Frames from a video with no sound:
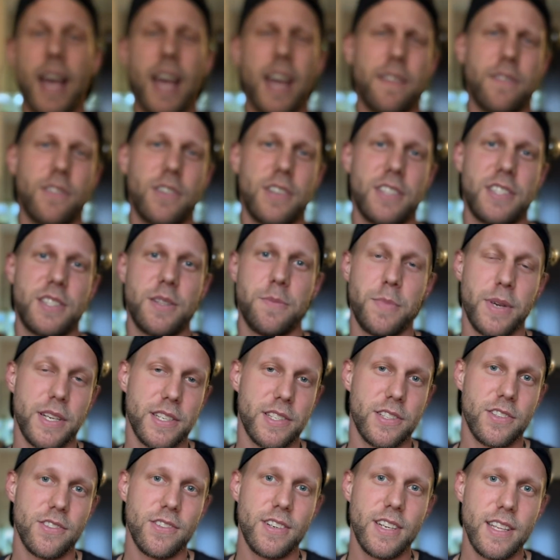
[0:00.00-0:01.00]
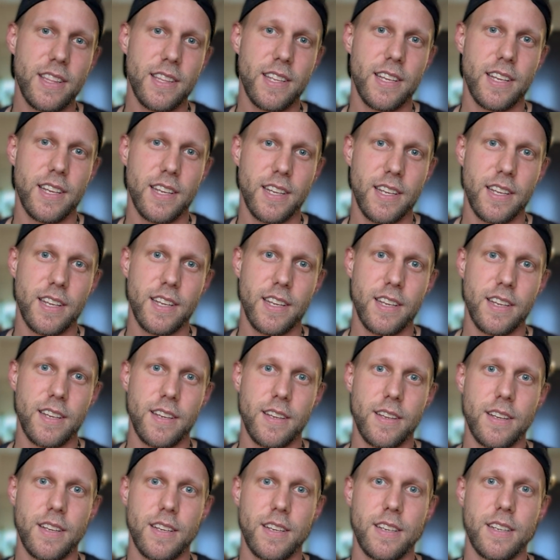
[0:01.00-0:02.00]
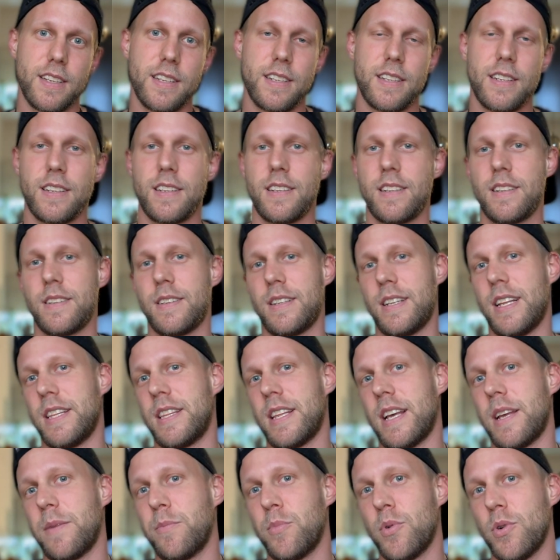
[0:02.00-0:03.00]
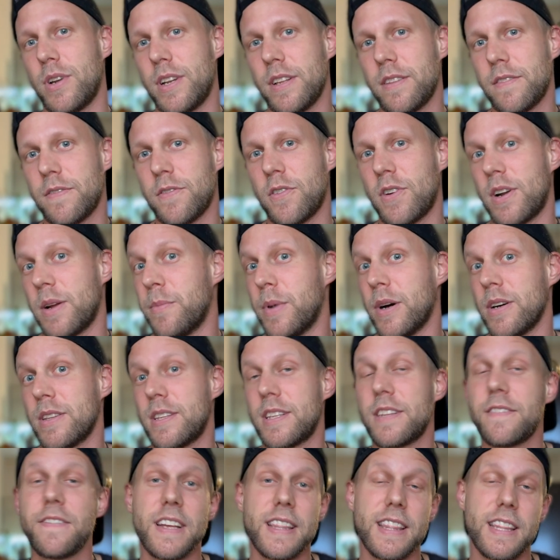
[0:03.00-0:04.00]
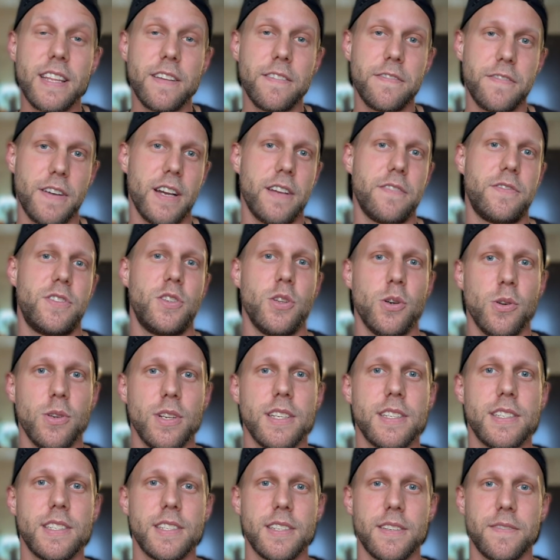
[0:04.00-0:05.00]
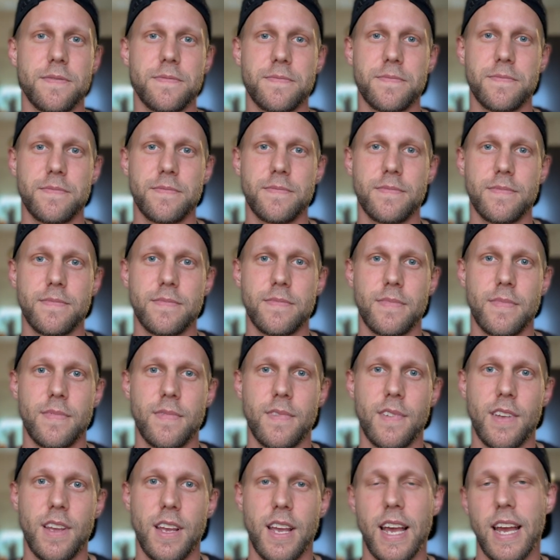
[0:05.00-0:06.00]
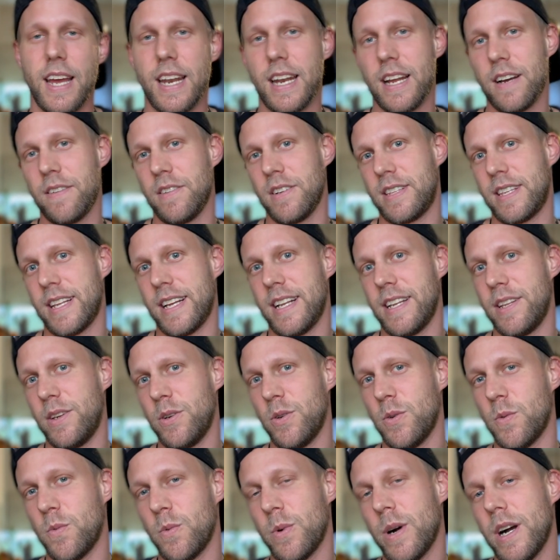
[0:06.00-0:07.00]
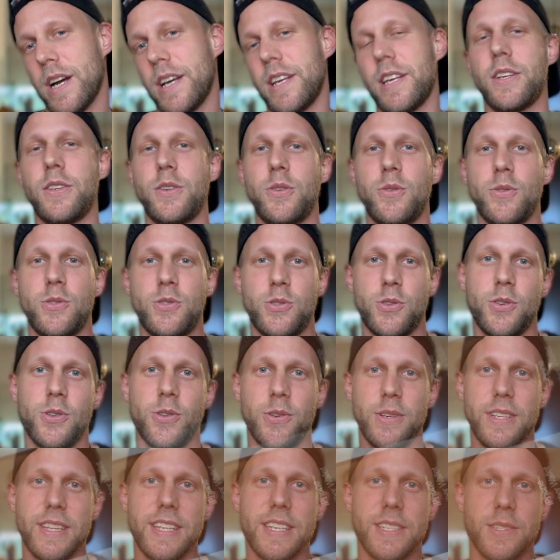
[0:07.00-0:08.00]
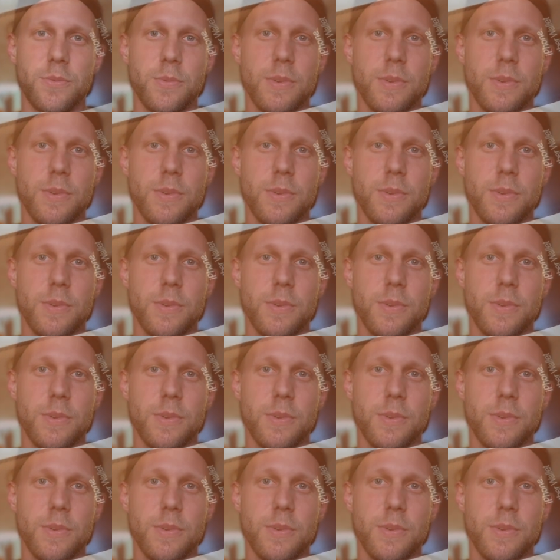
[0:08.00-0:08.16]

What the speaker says: And what is the best on it? That I bought it for about $25. And I will tell you why you should do it as